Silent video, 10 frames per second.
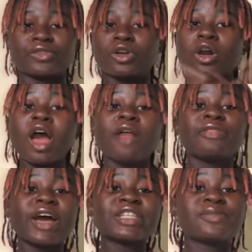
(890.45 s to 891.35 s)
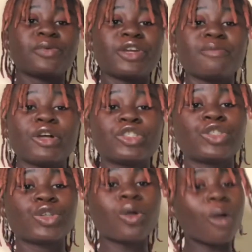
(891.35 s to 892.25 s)
So that's pretty
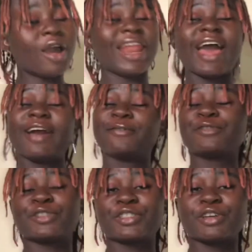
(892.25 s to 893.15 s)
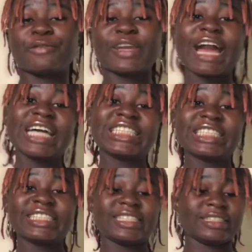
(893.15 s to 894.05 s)
much all I have to say
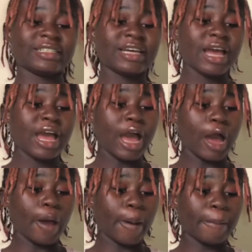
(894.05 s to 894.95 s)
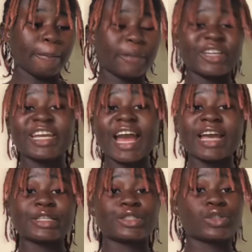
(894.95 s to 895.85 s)
regarding the Money
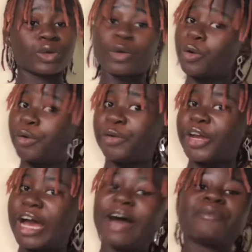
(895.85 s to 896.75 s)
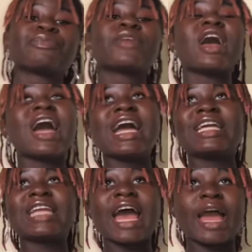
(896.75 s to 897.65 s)
Heist Korea.
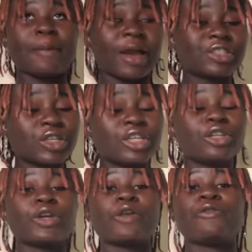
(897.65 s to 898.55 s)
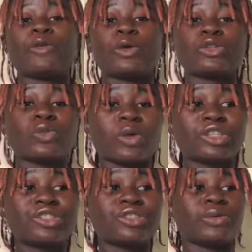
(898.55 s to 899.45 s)
and I am actually looking forward to
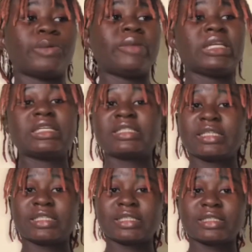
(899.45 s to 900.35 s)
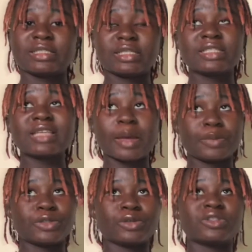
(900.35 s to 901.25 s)
watch the remaining six
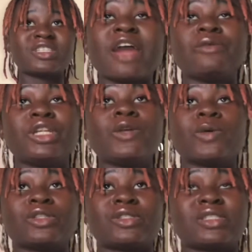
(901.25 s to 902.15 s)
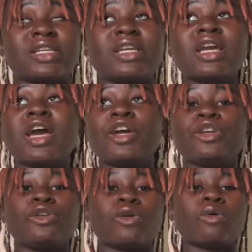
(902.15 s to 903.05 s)
episodes. really want to see,
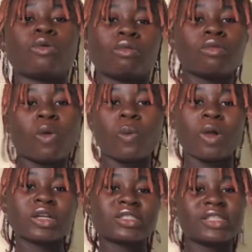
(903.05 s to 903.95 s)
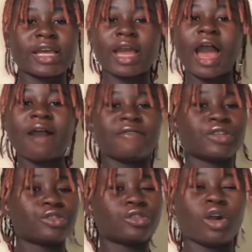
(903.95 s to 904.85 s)
what they have in
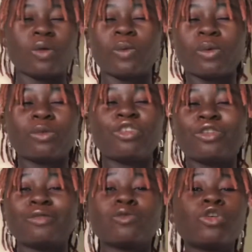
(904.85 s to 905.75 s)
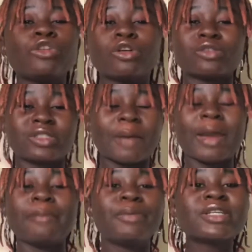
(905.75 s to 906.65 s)
store. Who knows, there
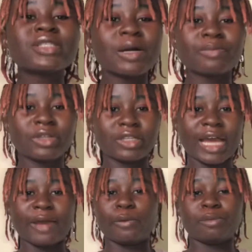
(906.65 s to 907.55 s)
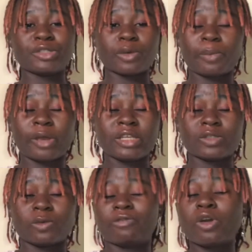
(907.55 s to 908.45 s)
might be something that will be
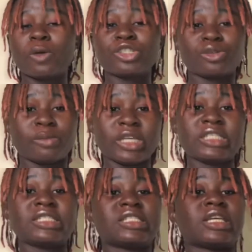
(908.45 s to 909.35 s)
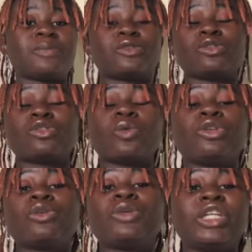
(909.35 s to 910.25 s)
surprising. We've not watched the remaining 6 episodes, so we
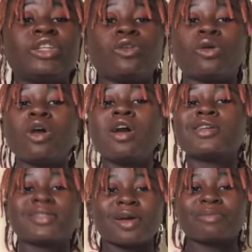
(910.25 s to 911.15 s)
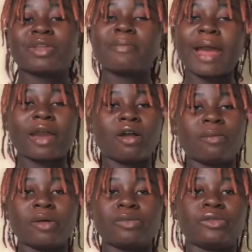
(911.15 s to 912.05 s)
don't really know. Something might
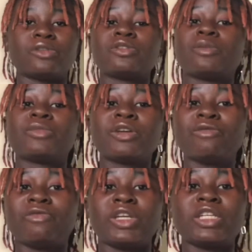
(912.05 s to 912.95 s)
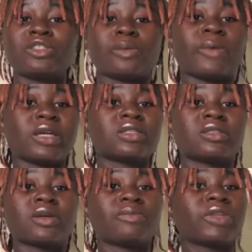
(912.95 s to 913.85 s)
come up, something really surprising,
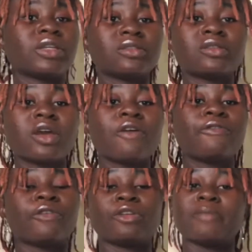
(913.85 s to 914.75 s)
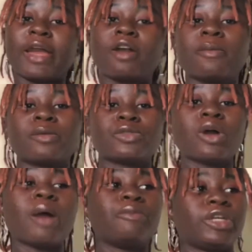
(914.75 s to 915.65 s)
something fun might come up. So
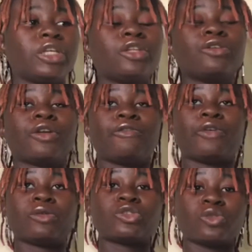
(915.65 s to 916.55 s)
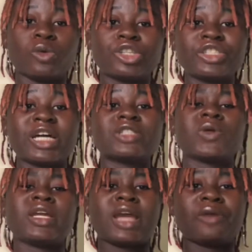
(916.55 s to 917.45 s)
I'm really looking forward to watch that as
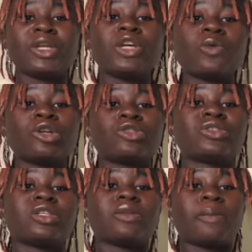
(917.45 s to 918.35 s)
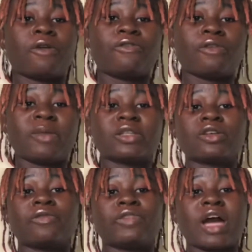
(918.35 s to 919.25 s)
well, and I really want to see the performance
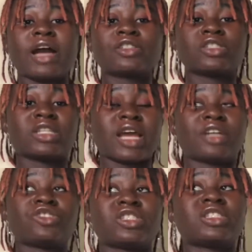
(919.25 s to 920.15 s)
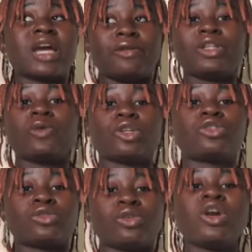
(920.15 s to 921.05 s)
of the actors and actresses. I really want
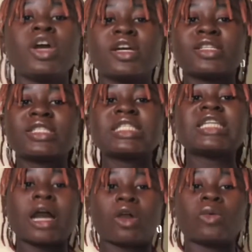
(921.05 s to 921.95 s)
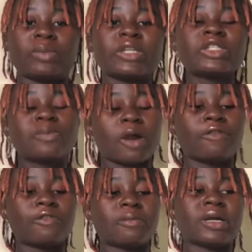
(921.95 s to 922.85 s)
to see their complete
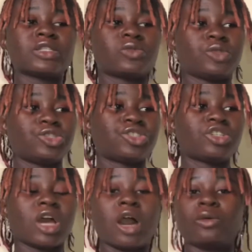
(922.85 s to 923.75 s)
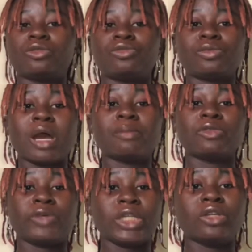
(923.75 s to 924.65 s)
performance, which I'm
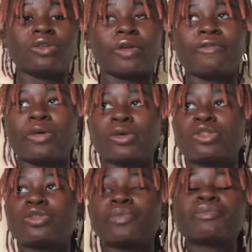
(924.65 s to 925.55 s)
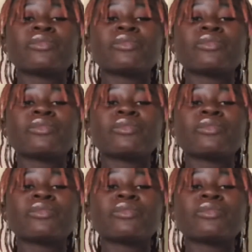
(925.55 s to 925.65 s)
really looking forward to.